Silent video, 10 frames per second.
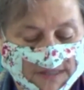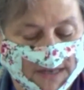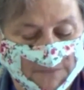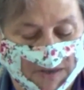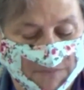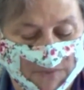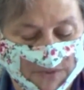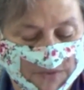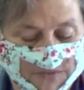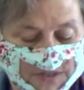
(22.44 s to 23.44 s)
I
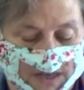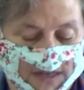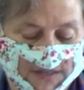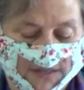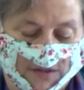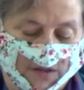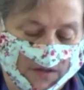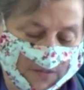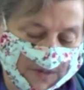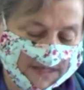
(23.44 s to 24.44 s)
moved, I'd
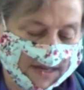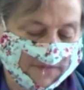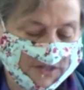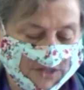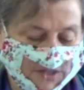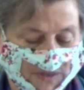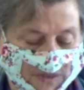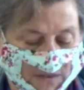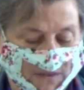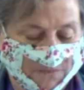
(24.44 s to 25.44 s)
always have the shipping
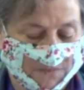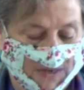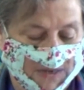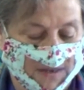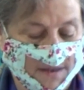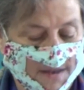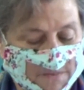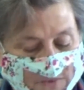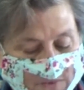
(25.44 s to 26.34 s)
company move